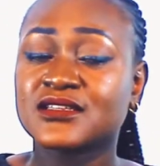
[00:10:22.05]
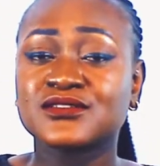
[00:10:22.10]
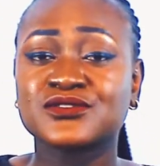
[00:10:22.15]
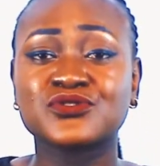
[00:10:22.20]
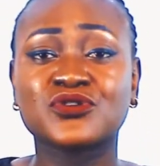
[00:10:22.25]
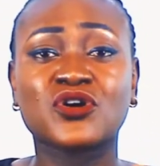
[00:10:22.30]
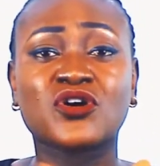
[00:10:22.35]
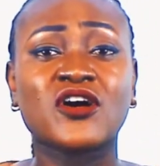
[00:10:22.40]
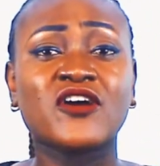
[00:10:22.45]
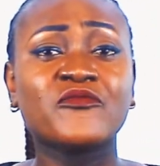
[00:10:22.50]

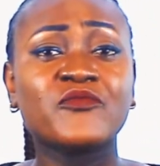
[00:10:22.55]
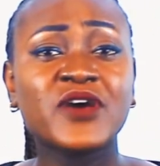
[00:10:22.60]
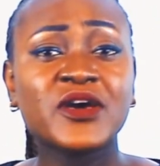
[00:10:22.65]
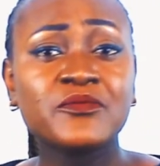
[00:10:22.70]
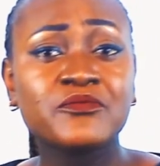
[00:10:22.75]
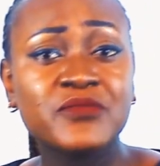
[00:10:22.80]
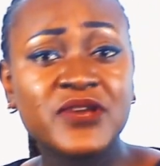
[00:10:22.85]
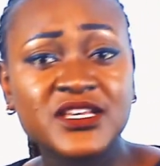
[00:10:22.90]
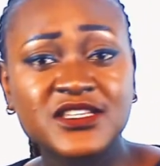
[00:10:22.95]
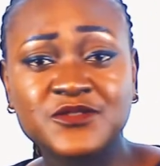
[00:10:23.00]
So
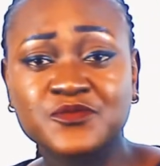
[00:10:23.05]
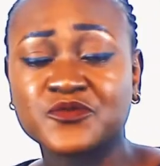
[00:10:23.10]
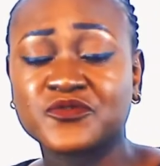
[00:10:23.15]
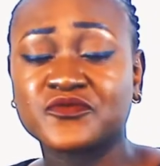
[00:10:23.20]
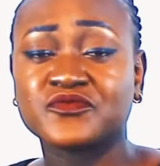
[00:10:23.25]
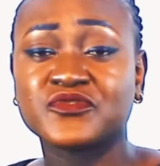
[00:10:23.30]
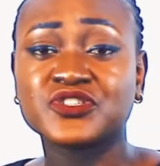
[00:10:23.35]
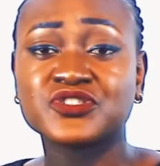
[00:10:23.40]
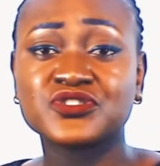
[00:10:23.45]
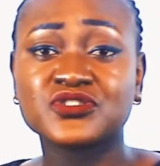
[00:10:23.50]
government makes
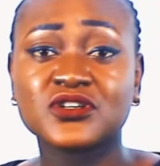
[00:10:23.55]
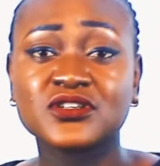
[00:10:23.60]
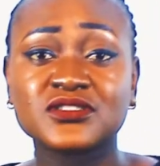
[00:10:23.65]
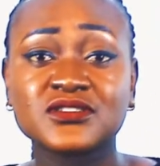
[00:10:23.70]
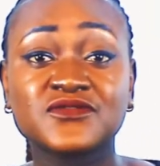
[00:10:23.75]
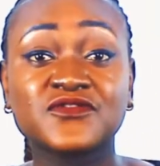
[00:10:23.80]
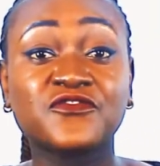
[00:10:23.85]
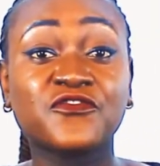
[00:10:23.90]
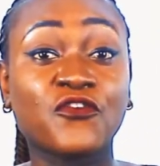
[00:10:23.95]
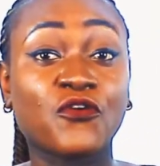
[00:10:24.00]

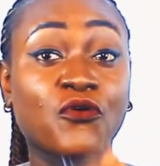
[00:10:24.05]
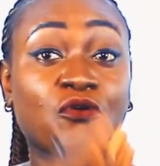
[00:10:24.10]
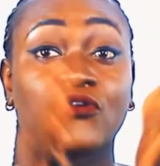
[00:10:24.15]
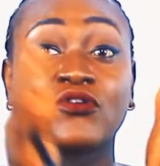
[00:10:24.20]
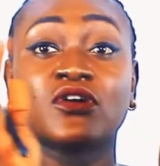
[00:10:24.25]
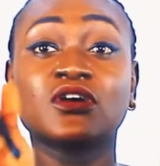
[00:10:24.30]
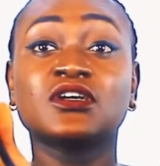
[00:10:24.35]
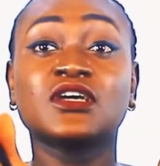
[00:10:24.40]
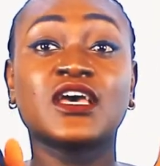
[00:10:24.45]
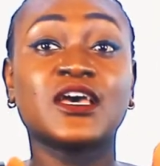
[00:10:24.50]
provision for
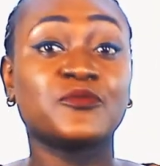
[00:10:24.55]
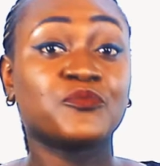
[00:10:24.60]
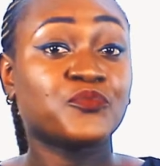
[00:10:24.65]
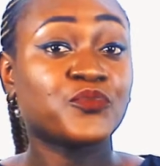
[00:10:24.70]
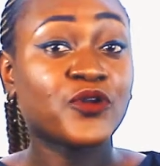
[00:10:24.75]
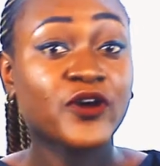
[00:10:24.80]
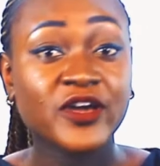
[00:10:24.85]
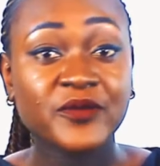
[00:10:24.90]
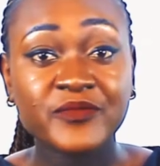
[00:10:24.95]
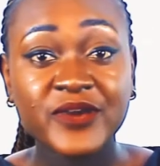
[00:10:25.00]

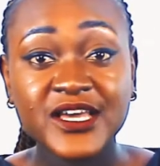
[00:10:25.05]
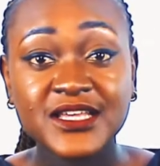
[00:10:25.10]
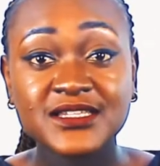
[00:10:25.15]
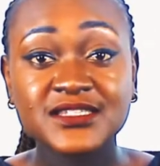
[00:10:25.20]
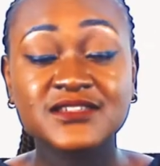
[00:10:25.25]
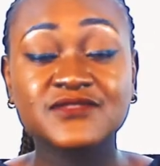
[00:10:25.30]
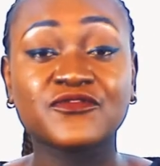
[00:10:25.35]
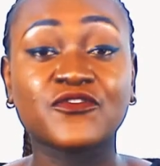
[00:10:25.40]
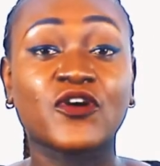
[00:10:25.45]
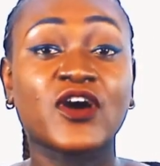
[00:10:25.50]
employment
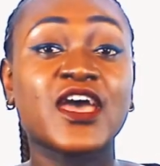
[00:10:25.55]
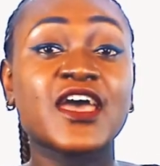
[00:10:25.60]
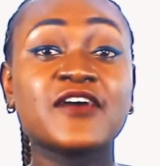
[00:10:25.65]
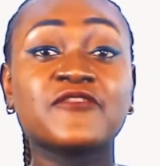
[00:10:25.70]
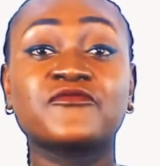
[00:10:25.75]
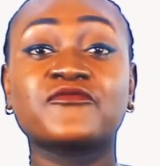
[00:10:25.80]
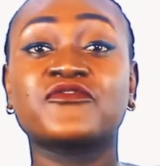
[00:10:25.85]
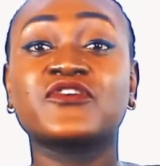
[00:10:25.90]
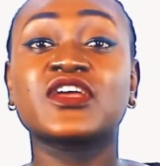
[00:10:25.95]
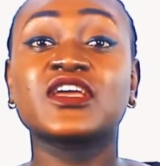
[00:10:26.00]
for
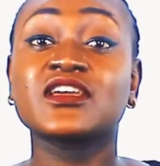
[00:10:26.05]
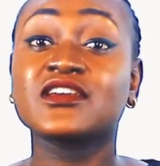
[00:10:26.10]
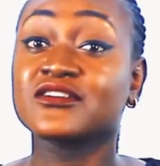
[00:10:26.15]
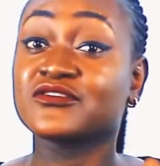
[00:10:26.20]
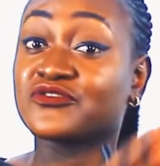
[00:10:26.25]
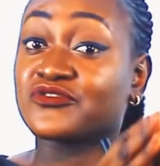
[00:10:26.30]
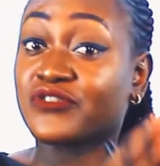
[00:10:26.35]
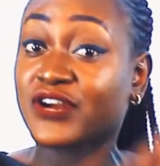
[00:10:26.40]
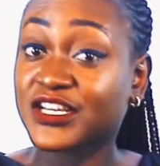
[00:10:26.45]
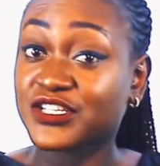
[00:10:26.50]
every
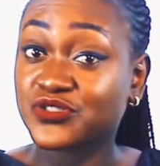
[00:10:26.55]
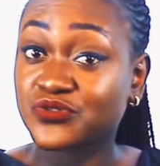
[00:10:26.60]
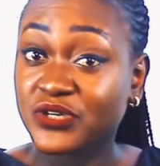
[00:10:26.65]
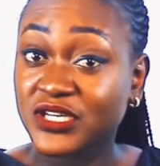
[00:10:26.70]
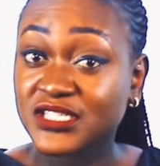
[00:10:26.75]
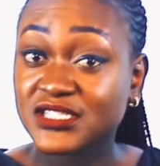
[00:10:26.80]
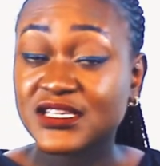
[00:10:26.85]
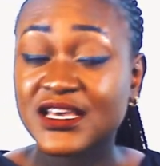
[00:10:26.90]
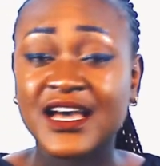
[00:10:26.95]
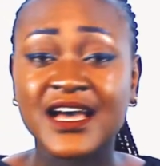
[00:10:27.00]
graduate,